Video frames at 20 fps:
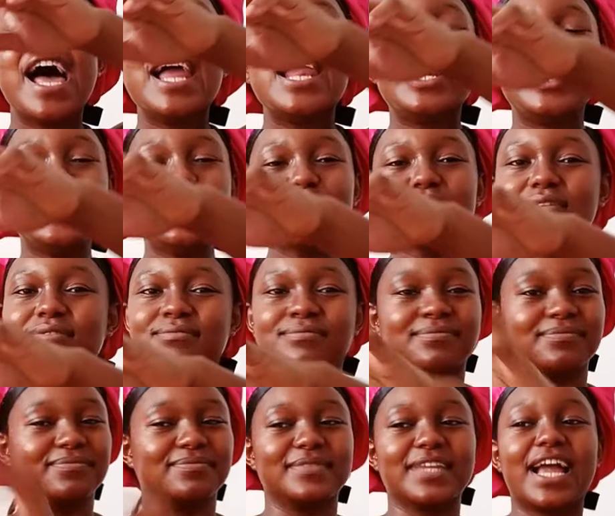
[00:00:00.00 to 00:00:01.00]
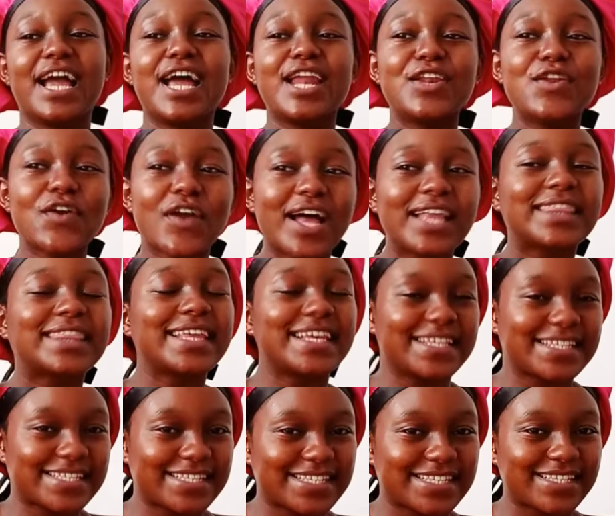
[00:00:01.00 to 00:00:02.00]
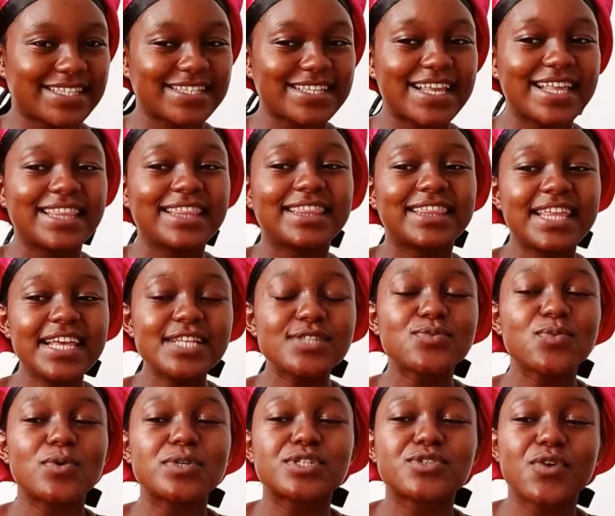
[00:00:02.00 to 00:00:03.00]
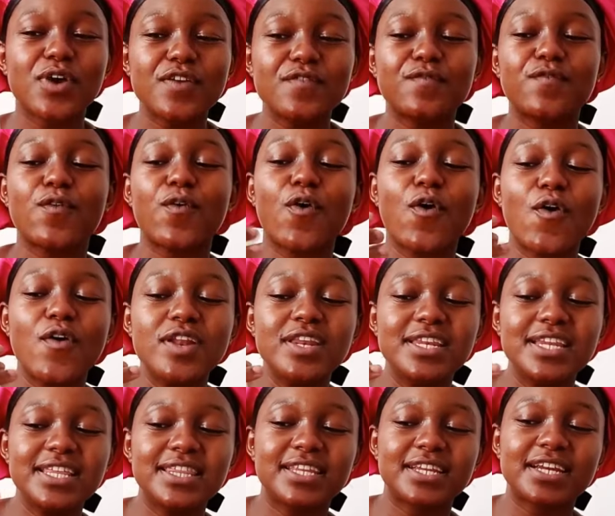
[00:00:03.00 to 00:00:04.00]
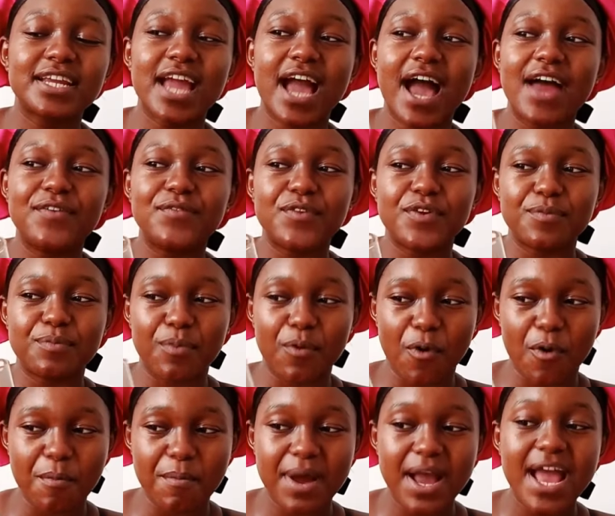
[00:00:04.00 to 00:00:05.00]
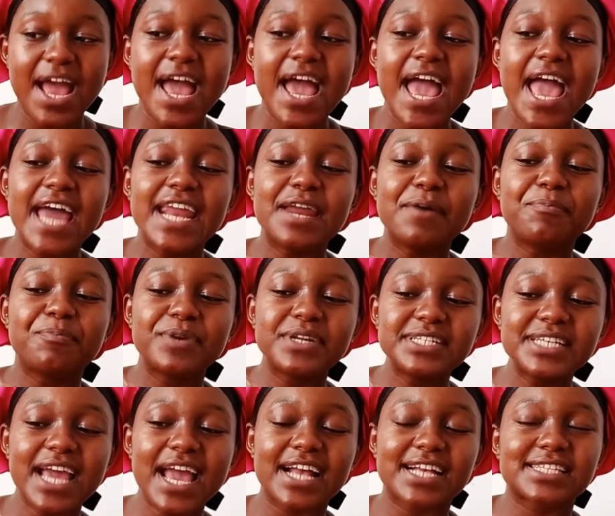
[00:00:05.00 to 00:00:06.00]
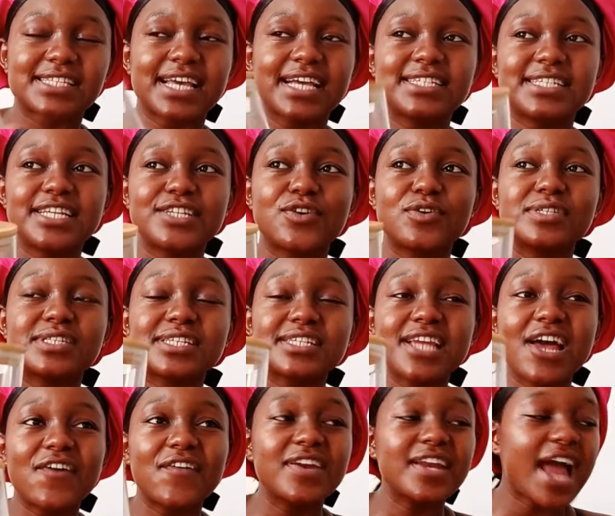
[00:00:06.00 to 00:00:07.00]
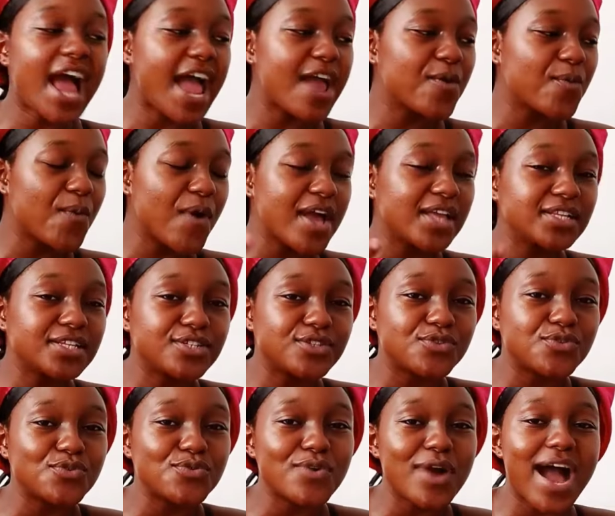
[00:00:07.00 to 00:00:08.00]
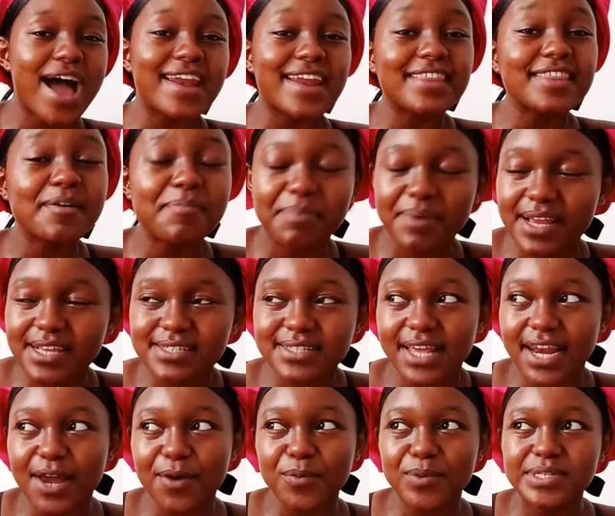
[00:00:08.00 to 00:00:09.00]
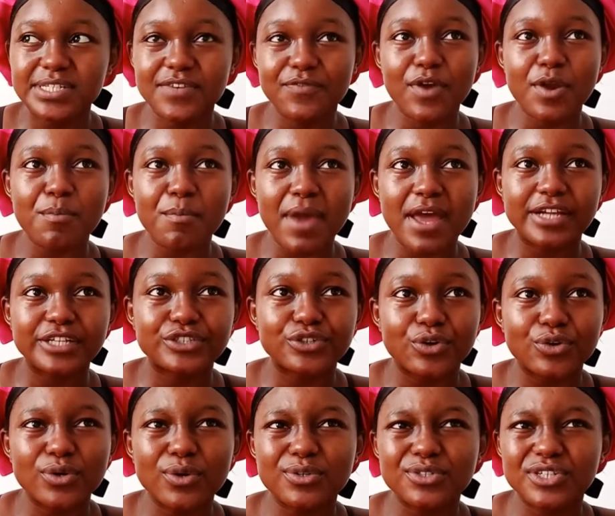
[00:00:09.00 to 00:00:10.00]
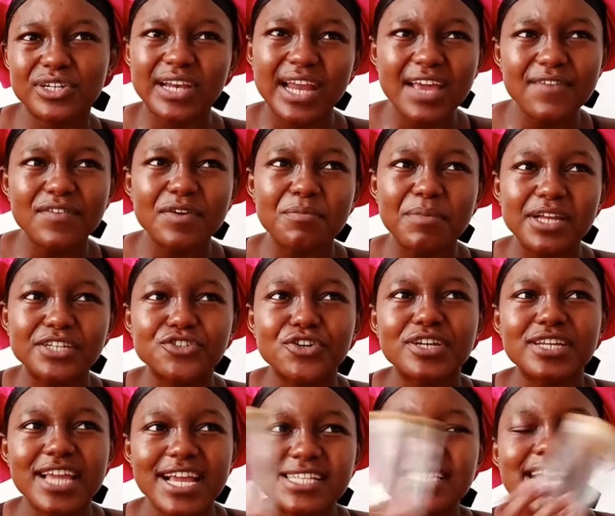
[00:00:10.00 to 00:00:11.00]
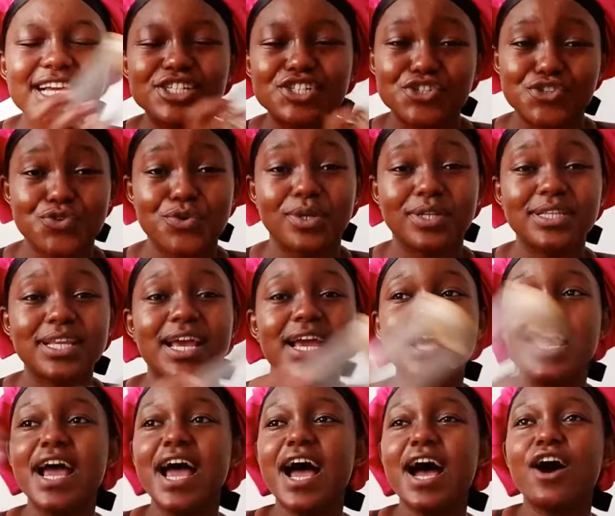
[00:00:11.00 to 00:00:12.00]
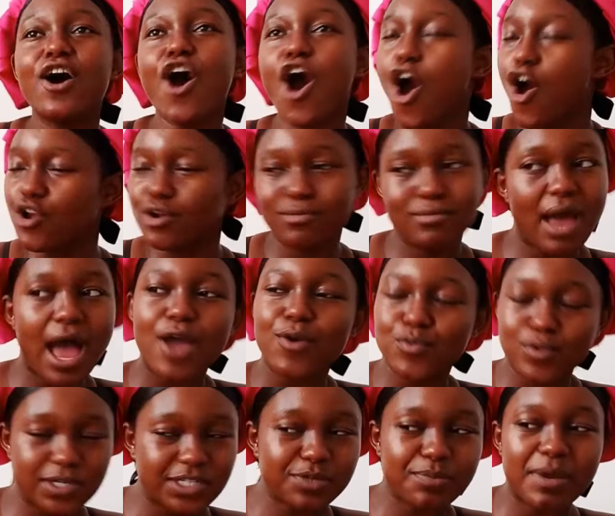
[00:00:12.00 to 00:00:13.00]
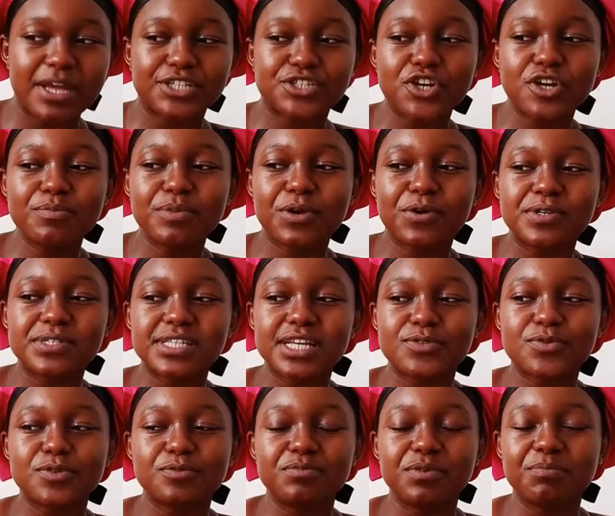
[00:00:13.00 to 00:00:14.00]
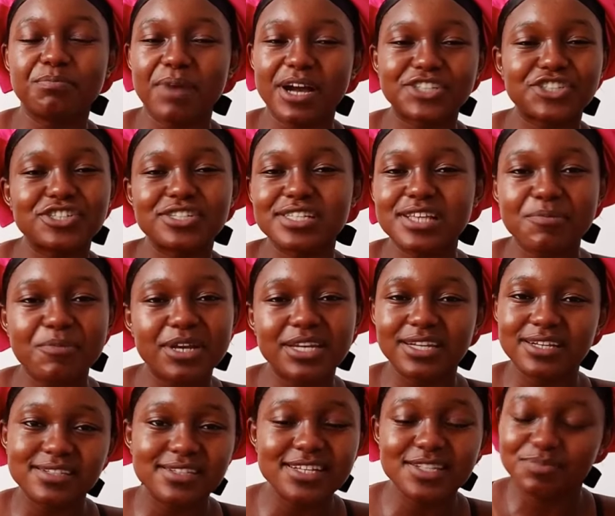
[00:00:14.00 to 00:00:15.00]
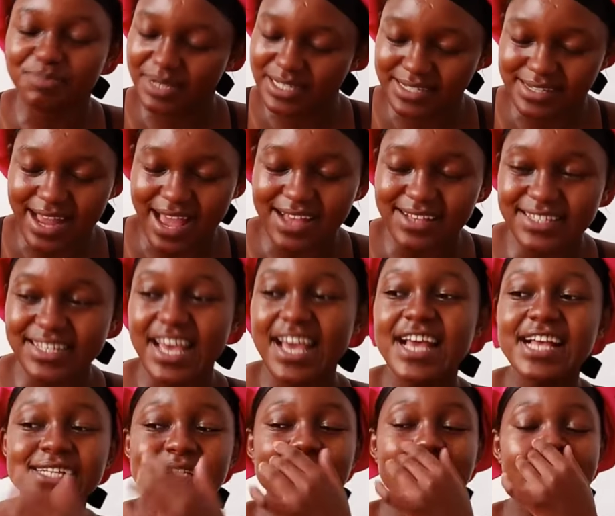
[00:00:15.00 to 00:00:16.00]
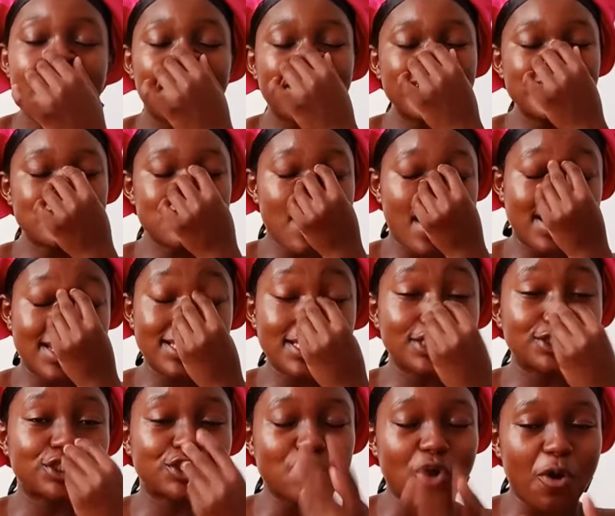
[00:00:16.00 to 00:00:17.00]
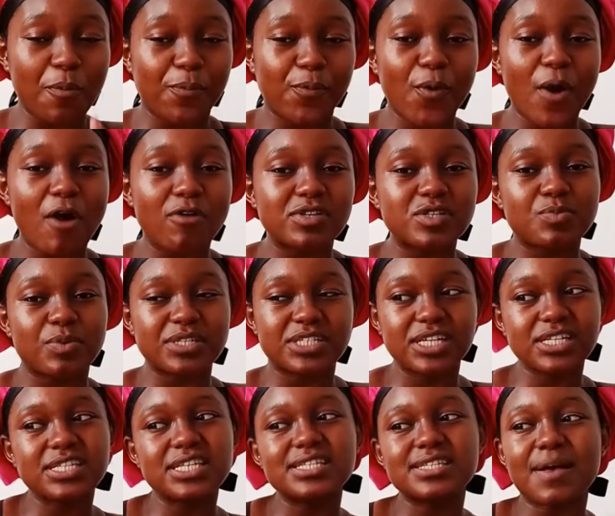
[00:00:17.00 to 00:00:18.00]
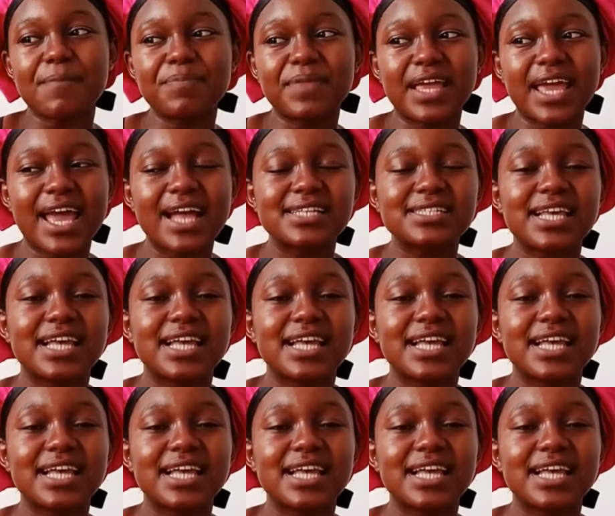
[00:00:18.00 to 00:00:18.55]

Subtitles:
Look at this. This was going for only 300 bob, and I'm pretty excited considering I went to another place that I won't even mention. Or should I even mention? Yes, I should. oh, I won't mention because that will be bashing someone else's business. So I went to another shop where I was purchasing something else